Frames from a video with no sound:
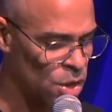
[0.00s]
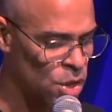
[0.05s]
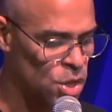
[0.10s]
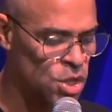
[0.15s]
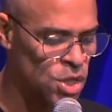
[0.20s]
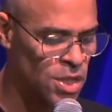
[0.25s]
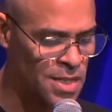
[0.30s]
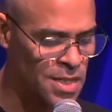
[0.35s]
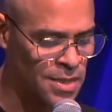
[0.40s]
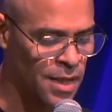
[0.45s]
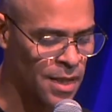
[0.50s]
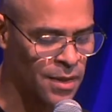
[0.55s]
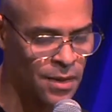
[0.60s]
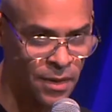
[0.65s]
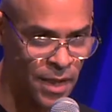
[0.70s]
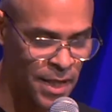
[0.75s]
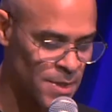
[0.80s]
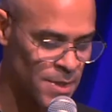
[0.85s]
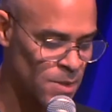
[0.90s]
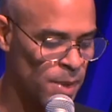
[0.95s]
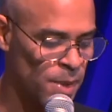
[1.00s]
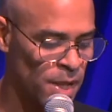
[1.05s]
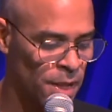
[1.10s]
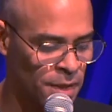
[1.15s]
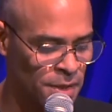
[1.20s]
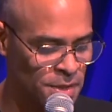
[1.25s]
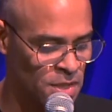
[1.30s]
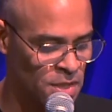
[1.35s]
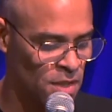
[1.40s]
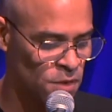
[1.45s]
She said
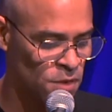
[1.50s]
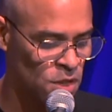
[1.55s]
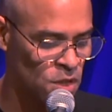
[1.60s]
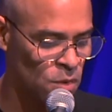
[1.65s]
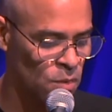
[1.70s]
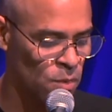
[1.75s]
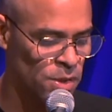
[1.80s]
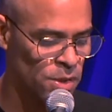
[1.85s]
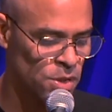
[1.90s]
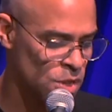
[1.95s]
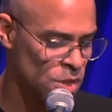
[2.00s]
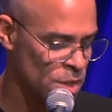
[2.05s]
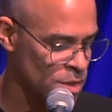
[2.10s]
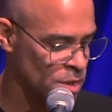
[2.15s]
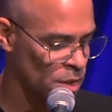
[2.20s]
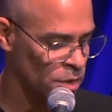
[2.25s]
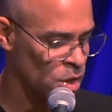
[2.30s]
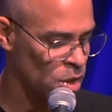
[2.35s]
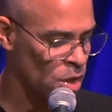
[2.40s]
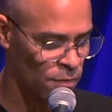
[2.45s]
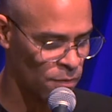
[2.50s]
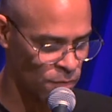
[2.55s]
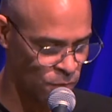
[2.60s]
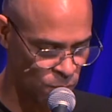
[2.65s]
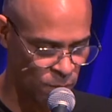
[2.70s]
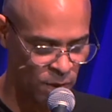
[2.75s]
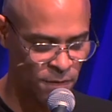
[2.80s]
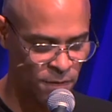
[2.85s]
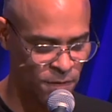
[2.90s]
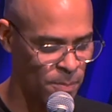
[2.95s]
lesbian as if she had just uncovered
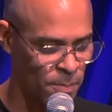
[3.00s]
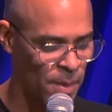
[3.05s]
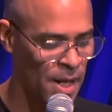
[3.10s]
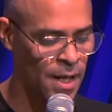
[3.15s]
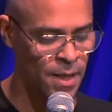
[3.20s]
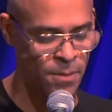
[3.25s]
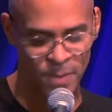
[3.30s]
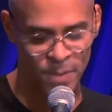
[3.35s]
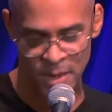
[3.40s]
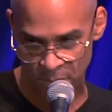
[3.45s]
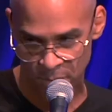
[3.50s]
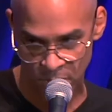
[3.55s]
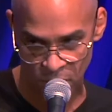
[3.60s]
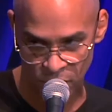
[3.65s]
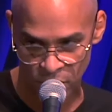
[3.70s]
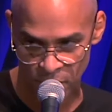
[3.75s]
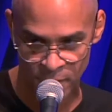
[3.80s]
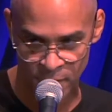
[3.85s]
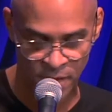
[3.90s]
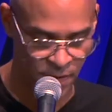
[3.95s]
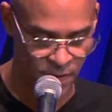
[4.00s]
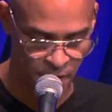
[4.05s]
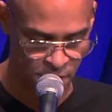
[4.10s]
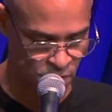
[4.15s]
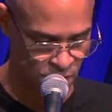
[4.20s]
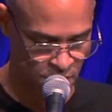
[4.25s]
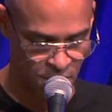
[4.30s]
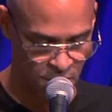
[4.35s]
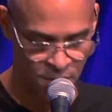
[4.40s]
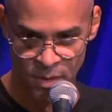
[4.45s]
one of the pod people from
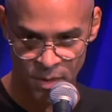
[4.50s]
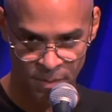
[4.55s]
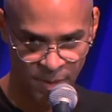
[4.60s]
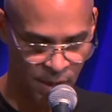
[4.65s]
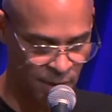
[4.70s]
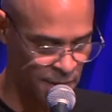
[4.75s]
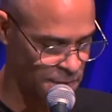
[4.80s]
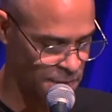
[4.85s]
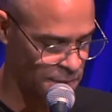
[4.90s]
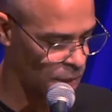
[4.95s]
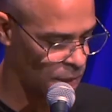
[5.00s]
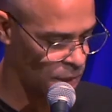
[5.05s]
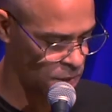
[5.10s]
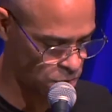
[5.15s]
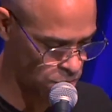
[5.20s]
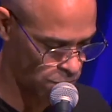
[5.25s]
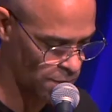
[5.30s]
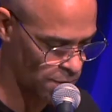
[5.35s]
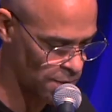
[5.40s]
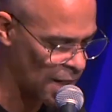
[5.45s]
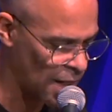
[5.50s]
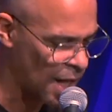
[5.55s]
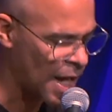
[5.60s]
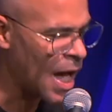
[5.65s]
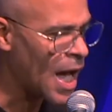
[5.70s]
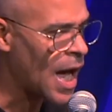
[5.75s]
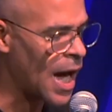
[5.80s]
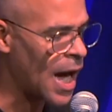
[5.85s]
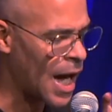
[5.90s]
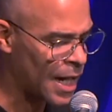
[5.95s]
Invasions of the Body Snatchers.
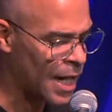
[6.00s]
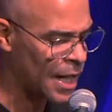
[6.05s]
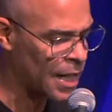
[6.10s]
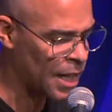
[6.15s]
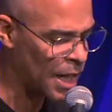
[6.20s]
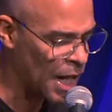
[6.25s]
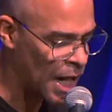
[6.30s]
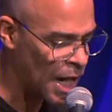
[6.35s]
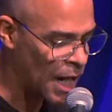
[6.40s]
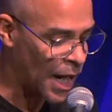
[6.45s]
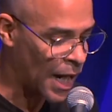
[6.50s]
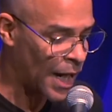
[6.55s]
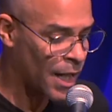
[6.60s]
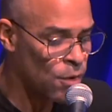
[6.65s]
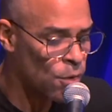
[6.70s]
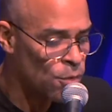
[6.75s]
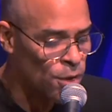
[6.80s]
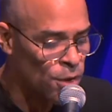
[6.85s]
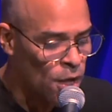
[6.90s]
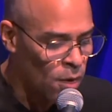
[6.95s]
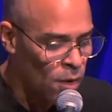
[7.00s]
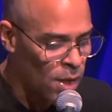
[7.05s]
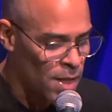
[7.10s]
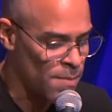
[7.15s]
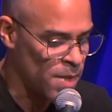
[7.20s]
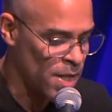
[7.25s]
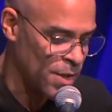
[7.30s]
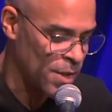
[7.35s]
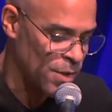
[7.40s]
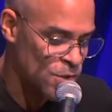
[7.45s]
I don't know, I
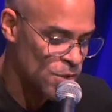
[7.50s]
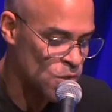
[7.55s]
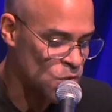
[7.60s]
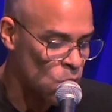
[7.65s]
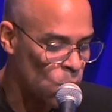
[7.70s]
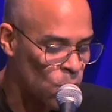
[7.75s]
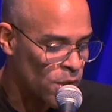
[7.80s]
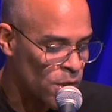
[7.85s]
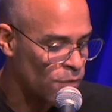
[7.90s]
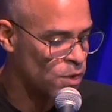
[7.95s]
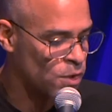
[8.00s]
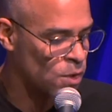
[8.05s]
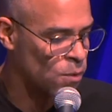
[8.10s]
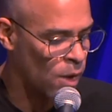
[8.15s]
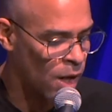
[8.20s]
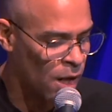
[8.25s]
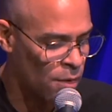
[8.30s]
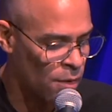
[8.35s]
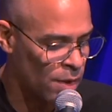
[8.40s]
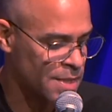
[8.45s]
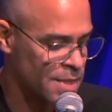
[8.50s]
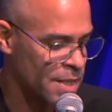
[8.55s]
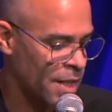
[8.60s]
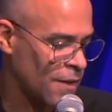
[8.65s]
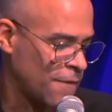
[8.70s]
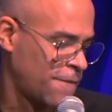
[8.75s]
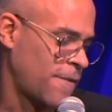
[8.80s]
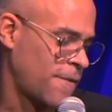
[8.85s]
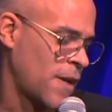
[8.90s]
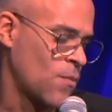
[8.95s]
mean, so what if you are? It's not
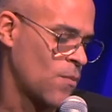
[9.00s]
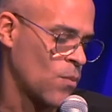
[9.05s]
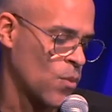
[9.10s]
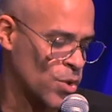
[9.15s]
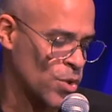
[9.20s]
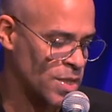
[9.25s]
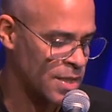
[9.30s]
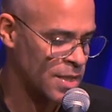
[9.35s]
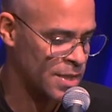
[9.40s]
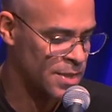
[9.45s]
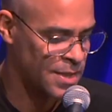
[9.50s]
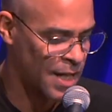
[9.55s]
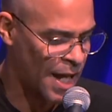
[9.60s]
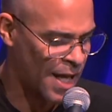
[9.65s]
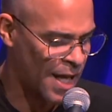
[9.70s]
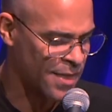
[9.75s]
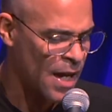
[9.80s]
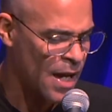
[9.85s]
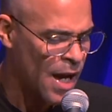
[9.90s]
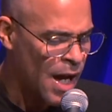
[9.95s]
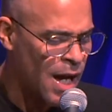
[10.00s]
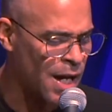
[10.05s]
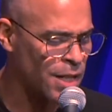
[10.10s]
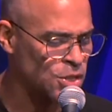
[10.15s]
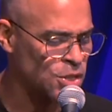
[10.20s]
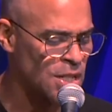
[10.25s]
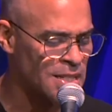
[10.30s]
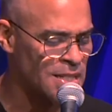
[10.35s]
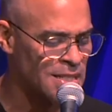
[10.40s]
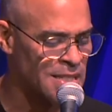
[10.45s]
a fate worse than death. Ah, oh,
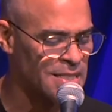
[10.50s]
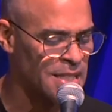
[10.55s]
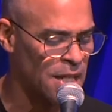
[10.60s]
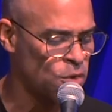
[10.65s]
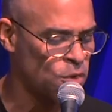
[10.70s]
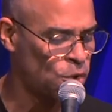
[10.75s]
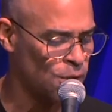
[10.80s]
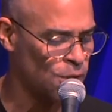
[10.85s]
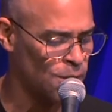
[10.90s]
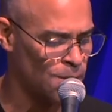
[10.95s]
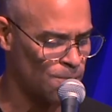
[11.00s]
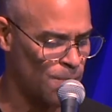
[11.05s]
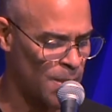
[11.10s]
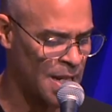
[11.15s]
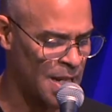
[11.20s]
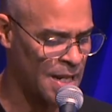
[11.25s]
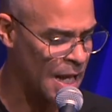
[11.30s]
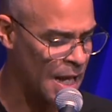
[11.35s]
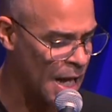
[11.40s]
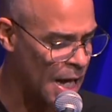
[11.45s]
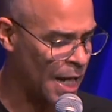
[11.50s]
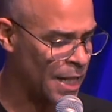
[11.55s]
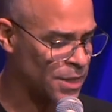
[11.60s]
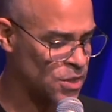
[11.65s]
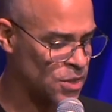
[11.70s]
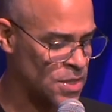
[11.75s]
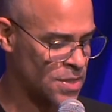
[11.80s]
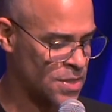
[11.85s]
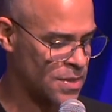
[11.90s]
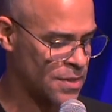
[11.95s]
Jesus, I couldn't be. I
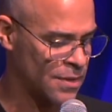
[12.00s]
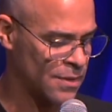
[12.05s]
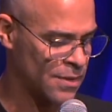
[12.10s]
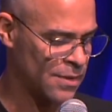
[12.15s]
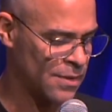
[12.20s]
just...